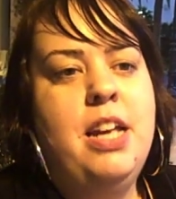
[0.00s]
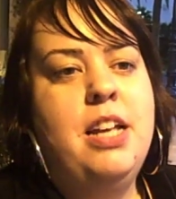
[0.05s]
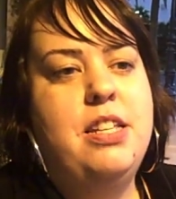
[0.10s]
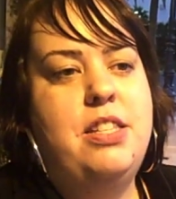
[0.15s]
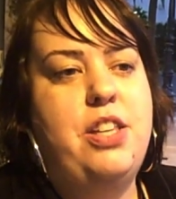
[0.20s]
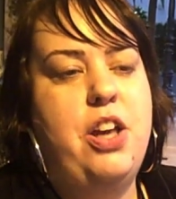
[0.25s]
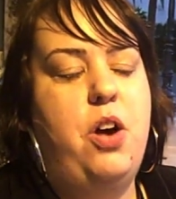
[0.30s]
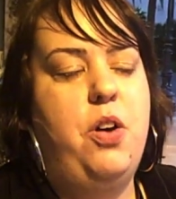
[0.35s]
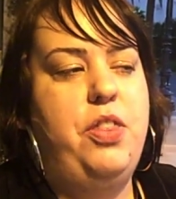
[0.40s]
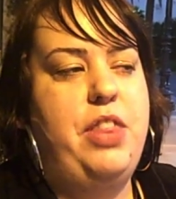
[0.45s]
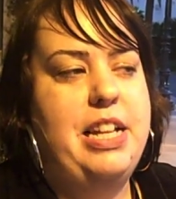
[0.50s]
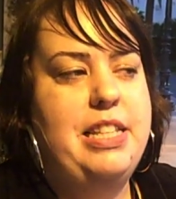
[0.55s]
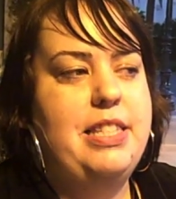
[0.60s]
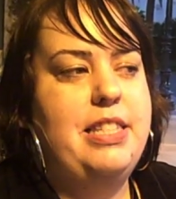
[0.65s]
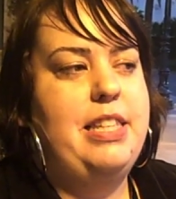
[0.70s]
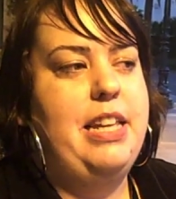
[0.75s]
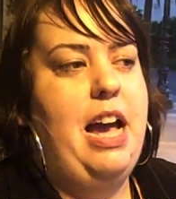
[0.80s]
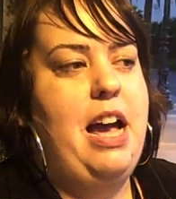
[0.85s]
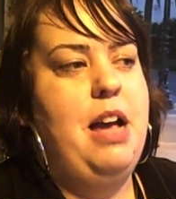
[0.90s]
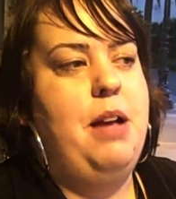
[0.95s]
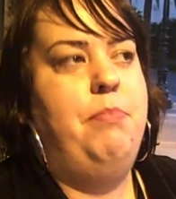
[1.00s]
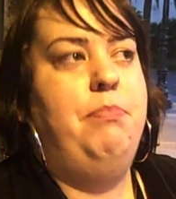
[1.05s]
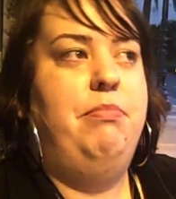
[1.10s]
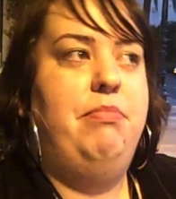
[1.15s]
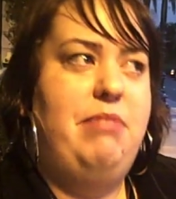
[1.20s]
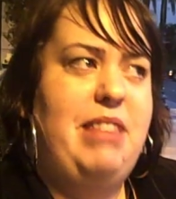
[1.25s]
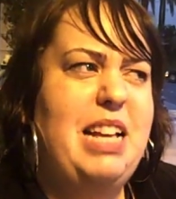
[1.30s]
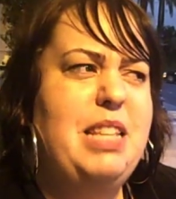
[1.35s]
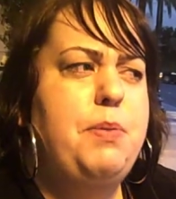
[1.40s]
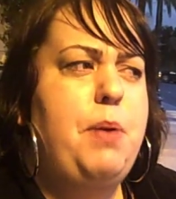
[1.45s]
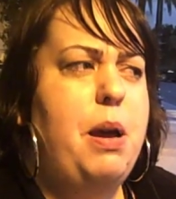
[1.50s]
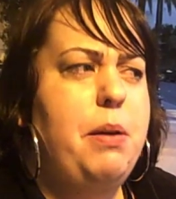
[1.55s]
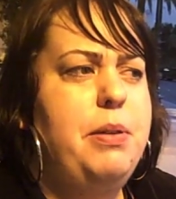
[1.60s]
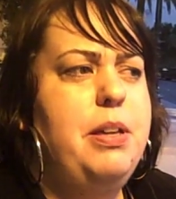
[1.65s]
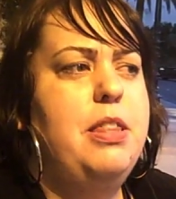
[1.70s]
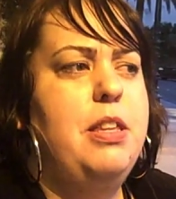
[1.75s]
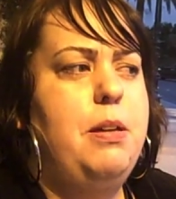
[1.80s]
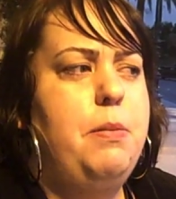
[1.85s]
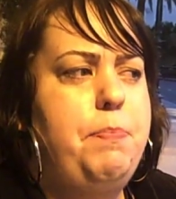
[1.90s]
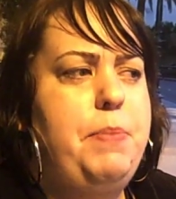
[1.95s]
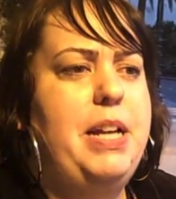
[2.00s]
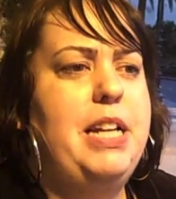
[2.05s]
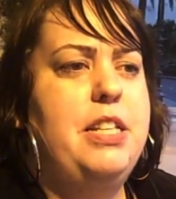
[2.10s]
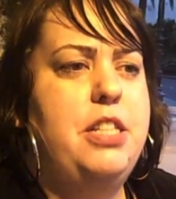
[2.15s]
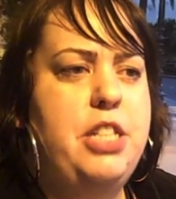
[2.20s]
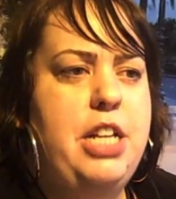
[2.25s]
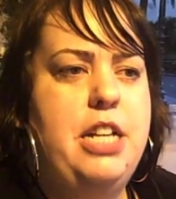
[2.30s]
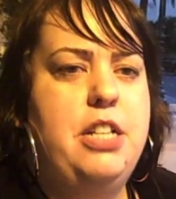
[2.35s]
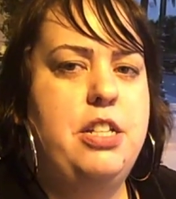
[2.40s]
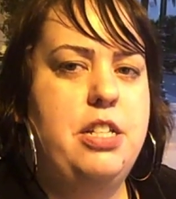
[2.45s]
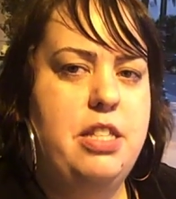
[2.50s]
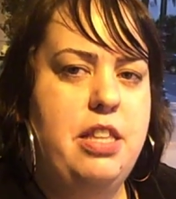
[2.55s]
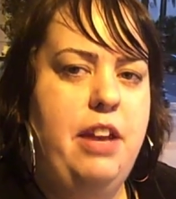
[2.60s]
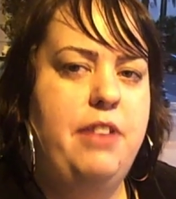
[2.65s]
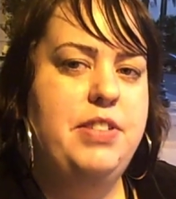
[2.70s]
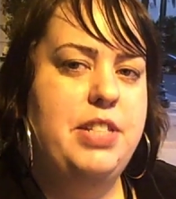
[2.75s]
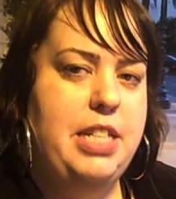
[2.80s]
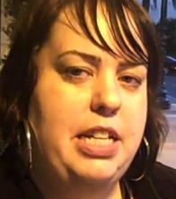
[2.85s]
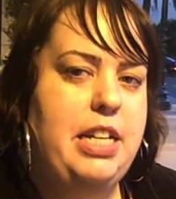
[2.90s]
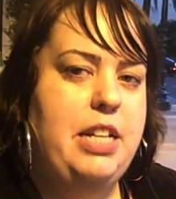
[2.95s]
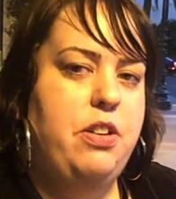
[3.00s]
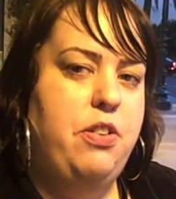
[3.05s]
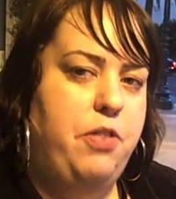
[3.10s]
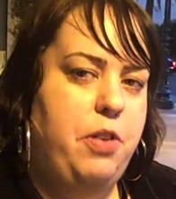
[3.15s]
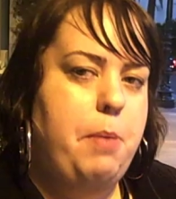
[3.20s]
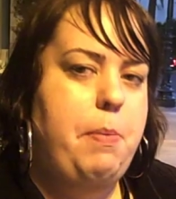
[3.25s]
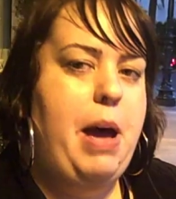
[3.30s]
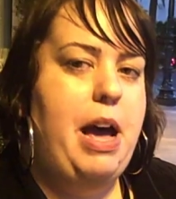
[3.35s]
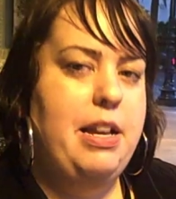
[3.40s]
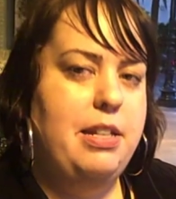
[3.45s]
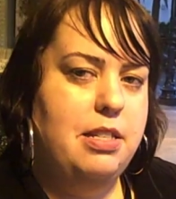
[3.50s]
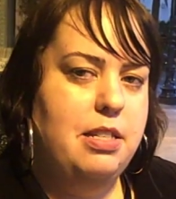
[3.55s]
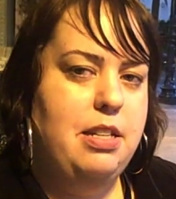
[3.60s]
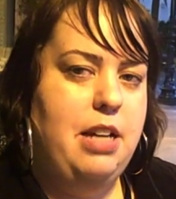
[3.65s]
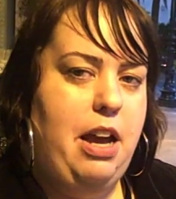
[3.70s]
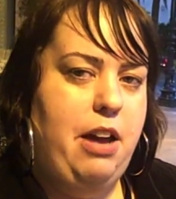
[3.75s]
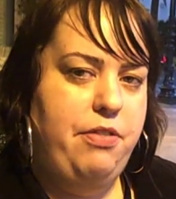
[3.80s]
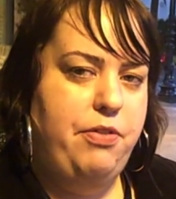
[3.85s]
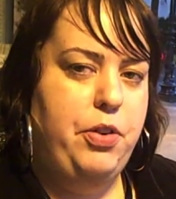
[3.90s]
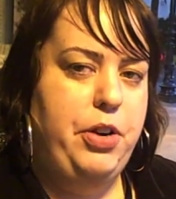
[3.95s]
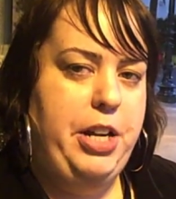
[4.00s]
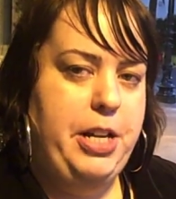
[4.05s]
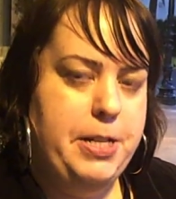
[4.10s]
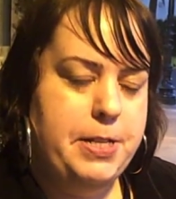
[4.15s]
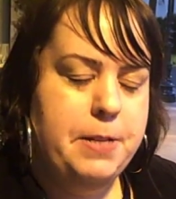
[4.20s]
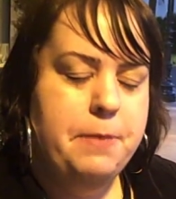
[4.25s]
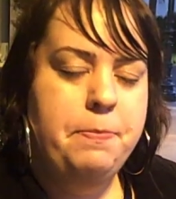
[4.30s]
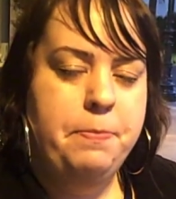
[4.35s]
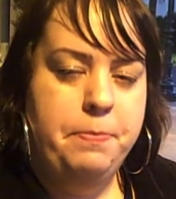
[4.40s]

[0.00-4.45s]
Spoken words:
So that's probably the biggest changes that I've seen over the past 4 years.